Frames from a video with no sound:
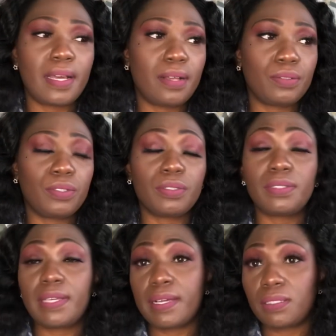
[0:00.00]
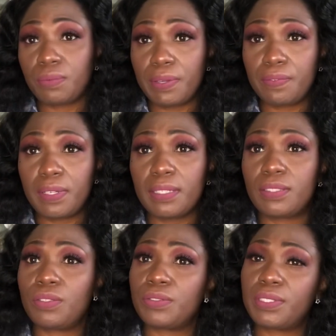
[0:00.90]
out your tax
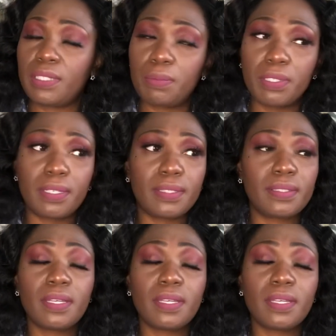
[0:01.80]
refunds, your stimulus,